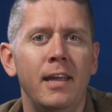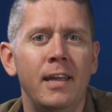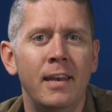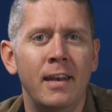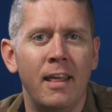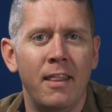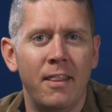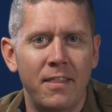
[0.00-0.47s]

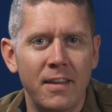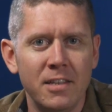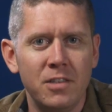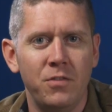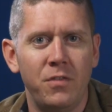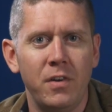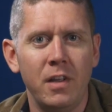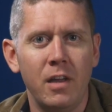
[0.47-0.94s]
In
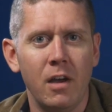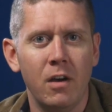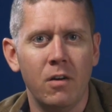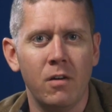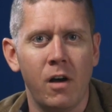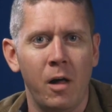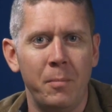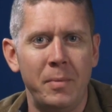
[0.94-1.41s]
this
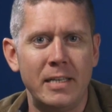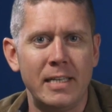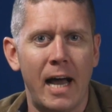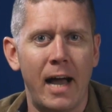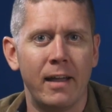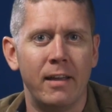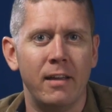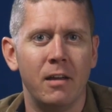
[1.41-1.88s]
video, I'll be
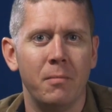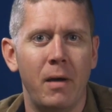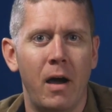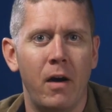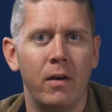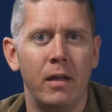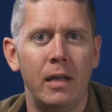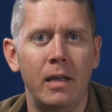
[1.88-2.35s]
talking
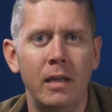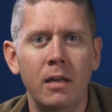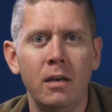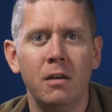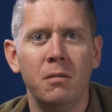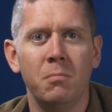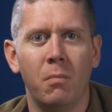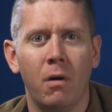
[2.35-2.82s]
about
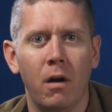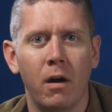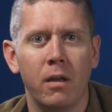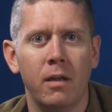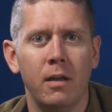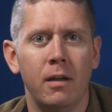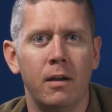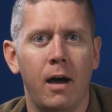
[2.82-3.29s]

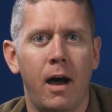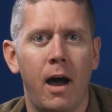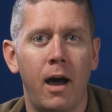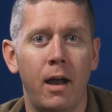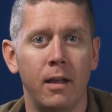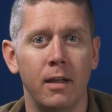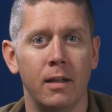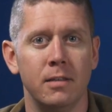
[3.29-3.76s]
in-market
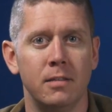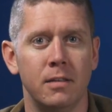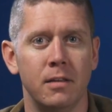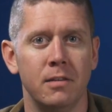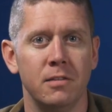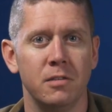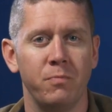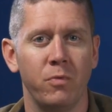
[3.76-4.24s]

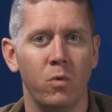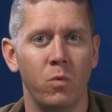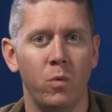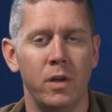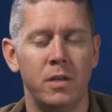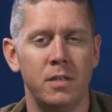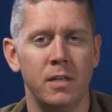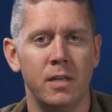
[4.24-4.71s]
audiences,
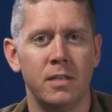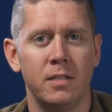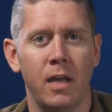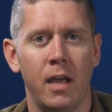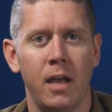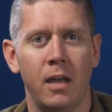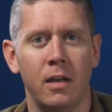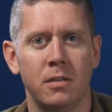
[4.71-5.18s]
which
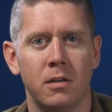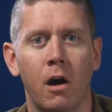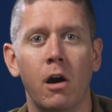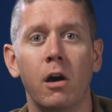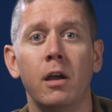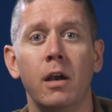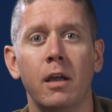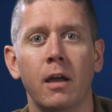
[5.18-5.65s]
is a
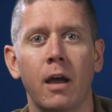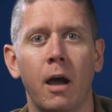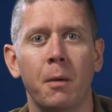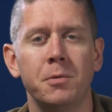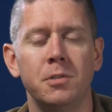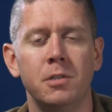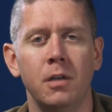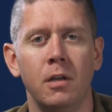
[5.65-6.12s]
targeting
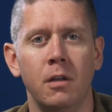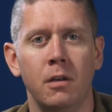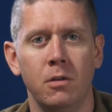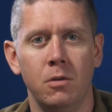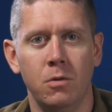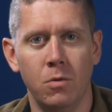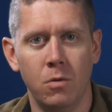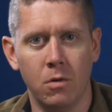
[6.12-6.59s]
option
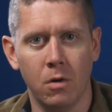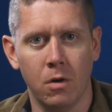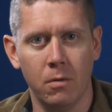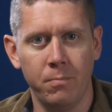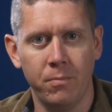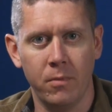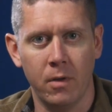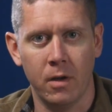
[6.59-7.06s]
in
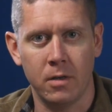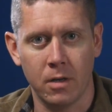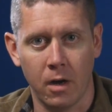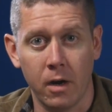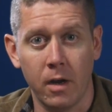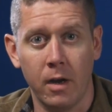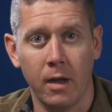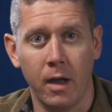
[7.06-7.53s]
Google, a
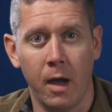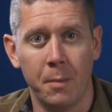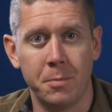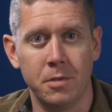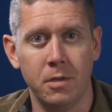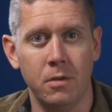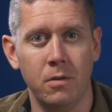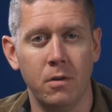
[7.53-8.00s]
targeting
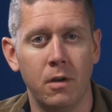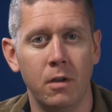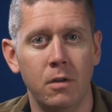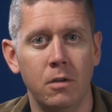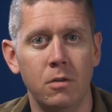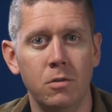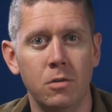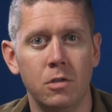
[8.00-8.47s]
option you
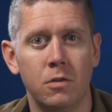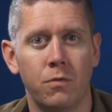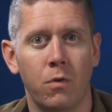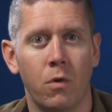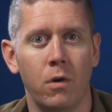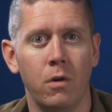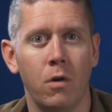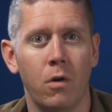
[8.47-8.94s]
can use
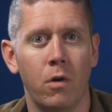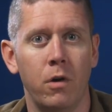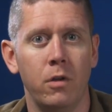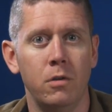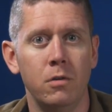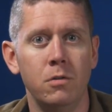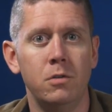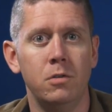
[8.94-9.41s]
for
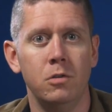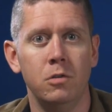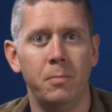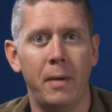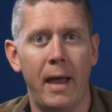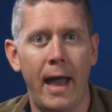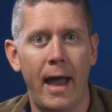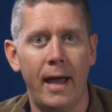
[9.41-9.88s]
your
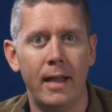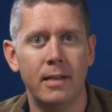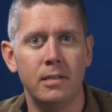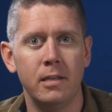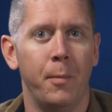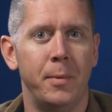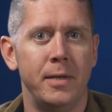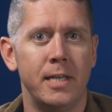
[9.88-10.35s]
YouTube
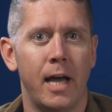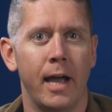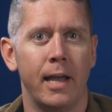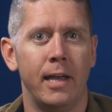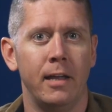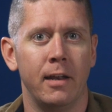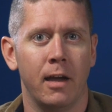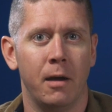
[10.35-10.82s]
ads. I'll be
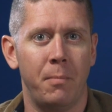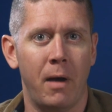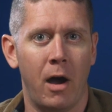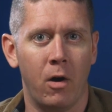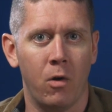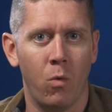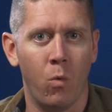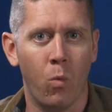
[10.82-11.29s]
talking
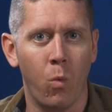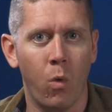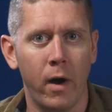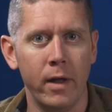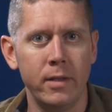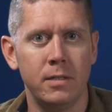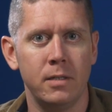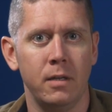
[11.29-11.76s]
about
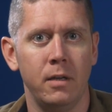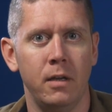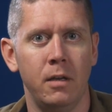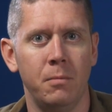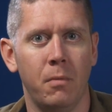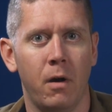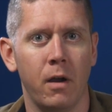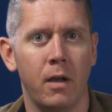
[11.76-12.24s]
what
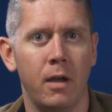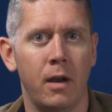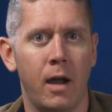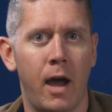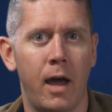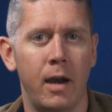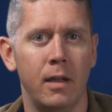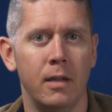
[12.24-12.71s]
in-market
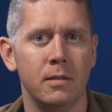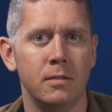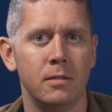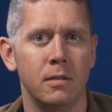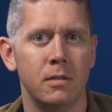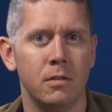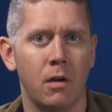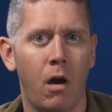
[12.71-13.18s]

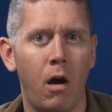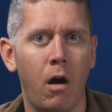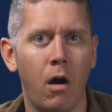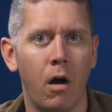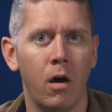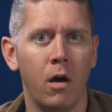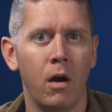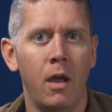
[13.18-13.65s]
audiences
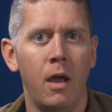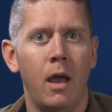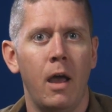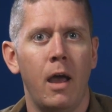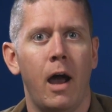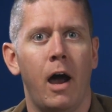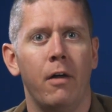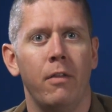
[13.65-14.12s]
are,
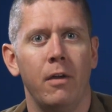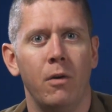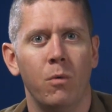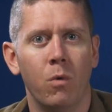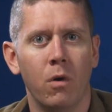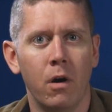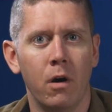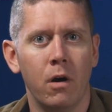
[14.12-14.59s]
how they
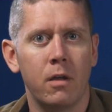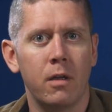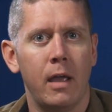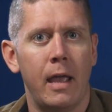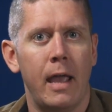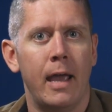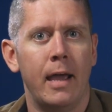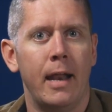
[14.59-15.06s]

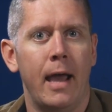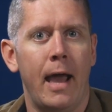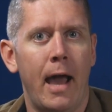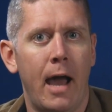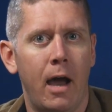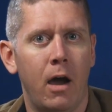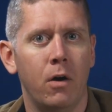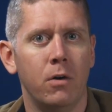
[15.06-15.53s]
work, and
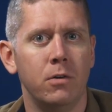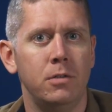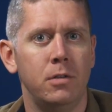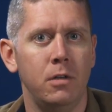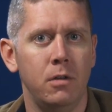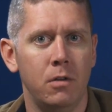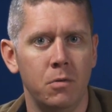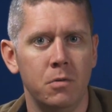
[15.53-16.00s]
how
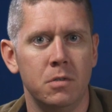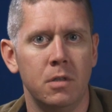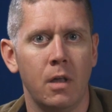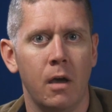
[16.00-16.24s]
to use